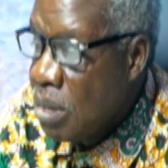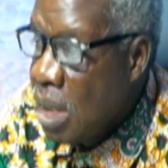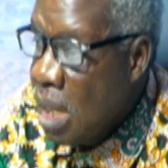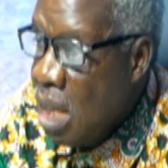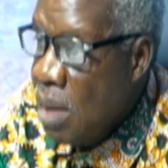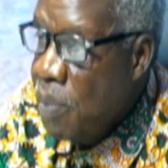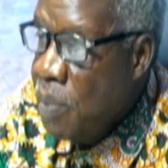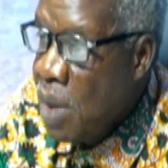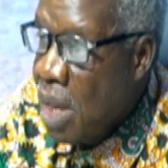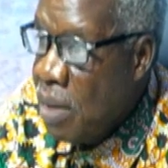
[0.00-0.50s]

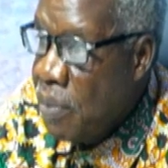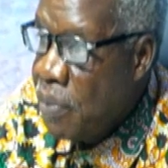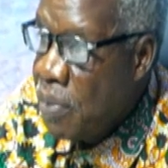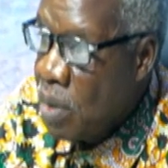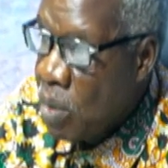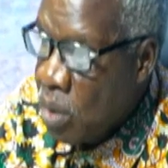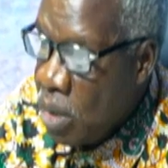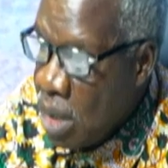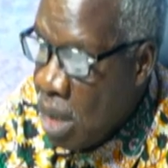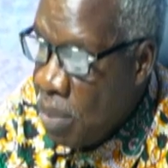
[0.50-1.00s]
It be a
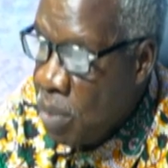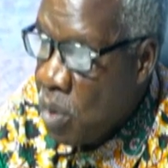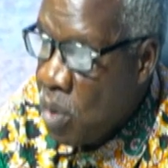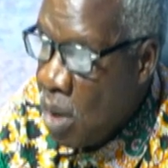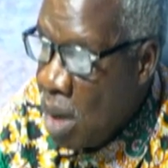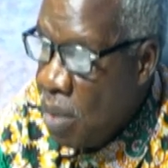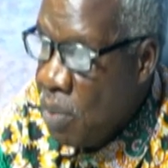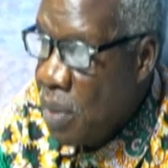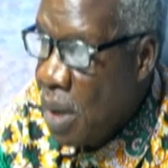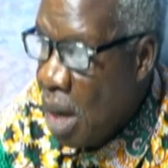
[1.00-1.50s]
free yam
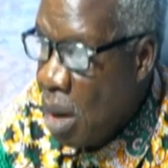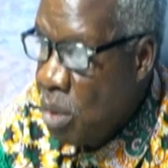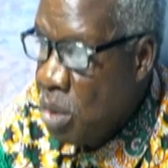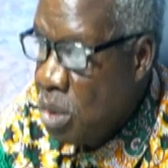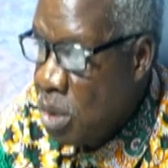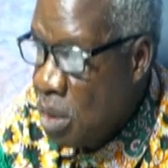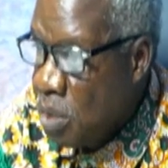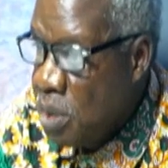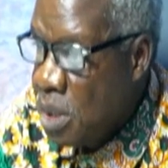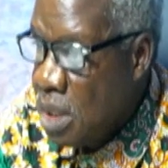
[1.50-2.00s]
cry, be a
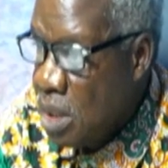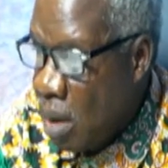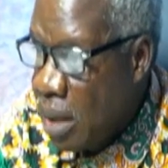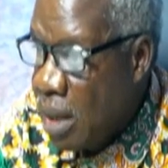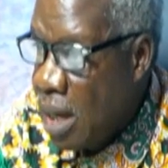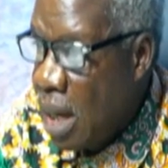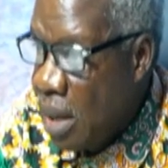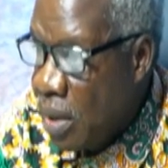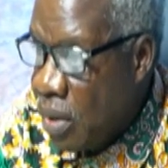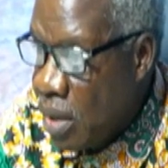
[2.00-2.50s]
wound to me, Joanna,